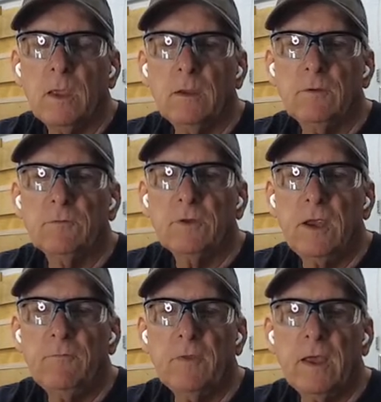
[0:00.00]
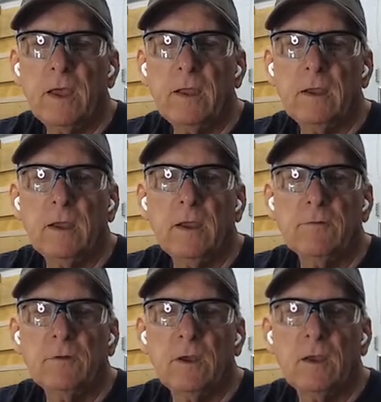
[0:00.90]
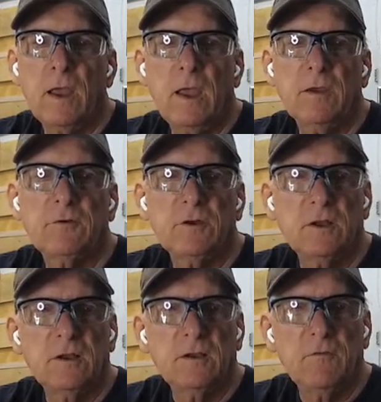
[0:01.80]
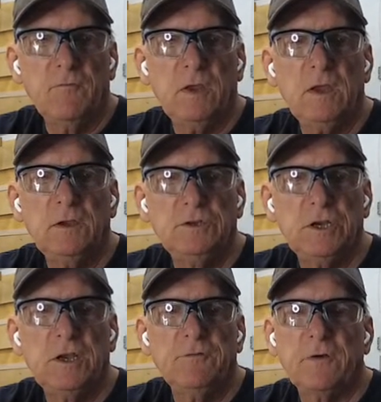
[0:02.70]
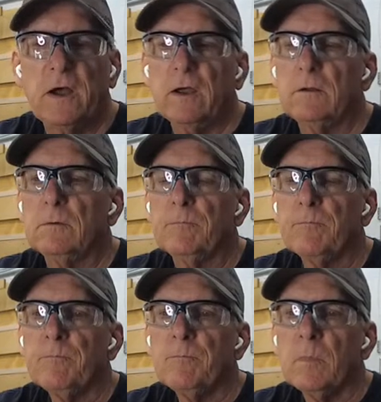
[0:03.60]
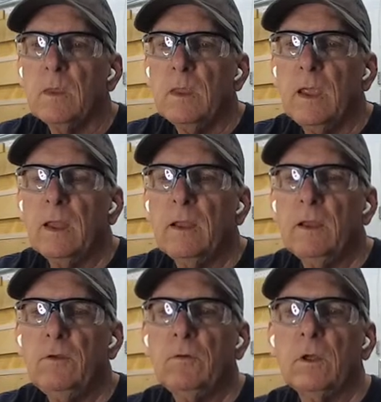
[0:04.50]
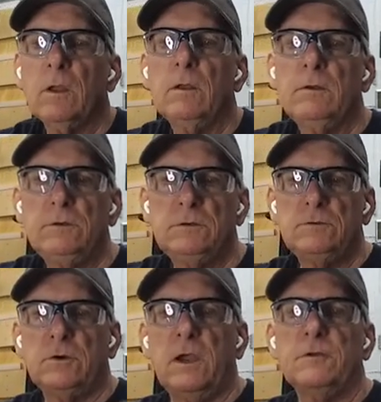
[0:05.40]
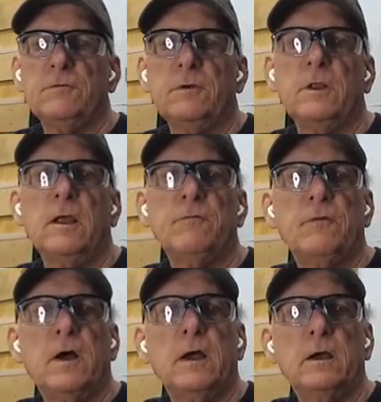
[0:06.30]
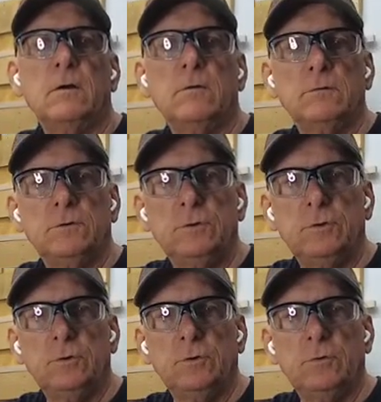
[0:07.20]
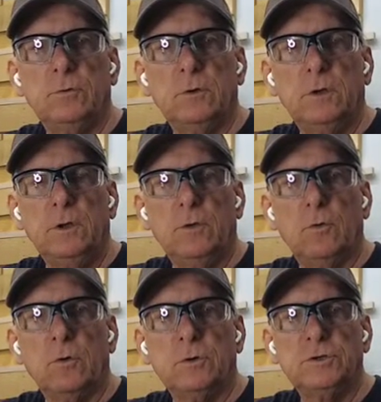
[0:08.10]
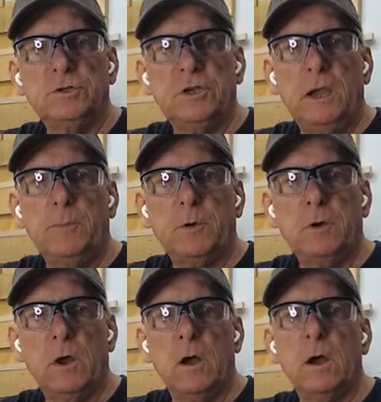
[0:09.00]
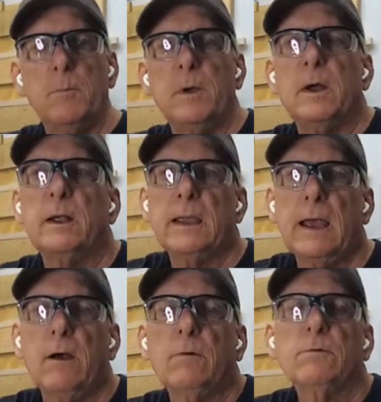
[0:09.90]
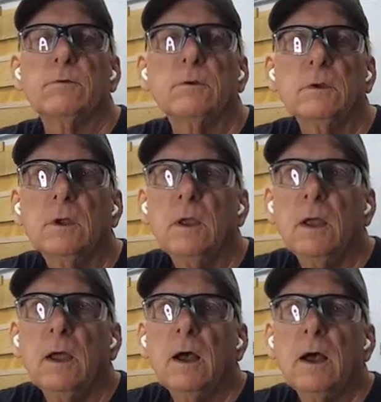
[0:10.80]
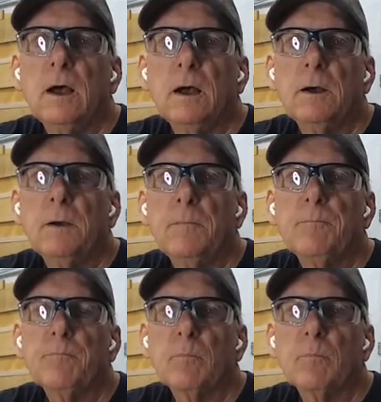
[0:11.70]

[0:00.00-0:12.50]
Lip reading: and you save that as a SVG file. And then you can transfer that file to your Shaper Hub account uh,